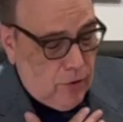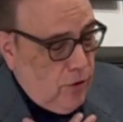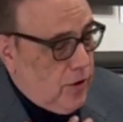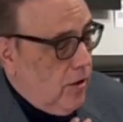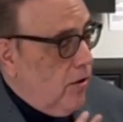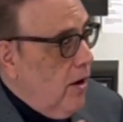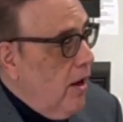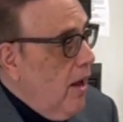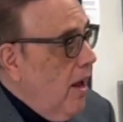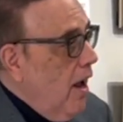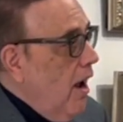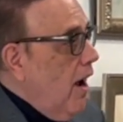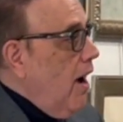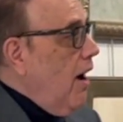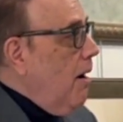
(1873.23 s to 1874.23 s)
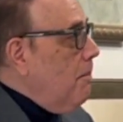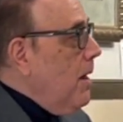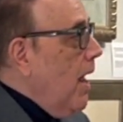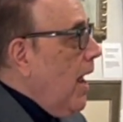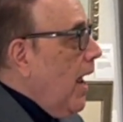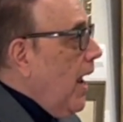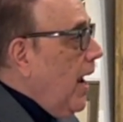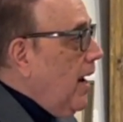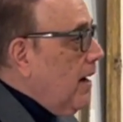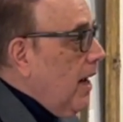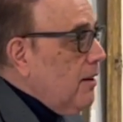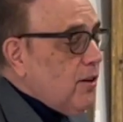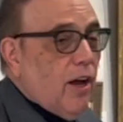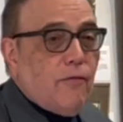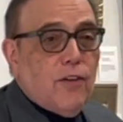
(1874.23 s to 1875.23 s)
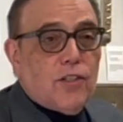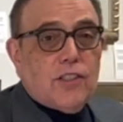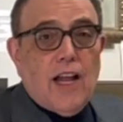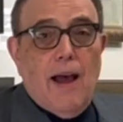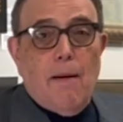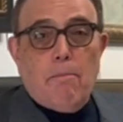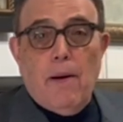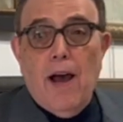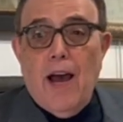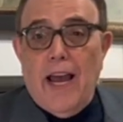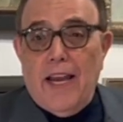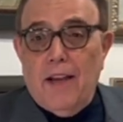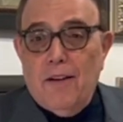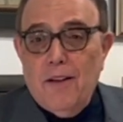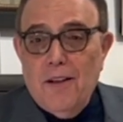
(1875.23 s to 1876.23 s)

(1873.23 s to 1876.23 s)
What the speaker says: throat. And I'd love to stop by.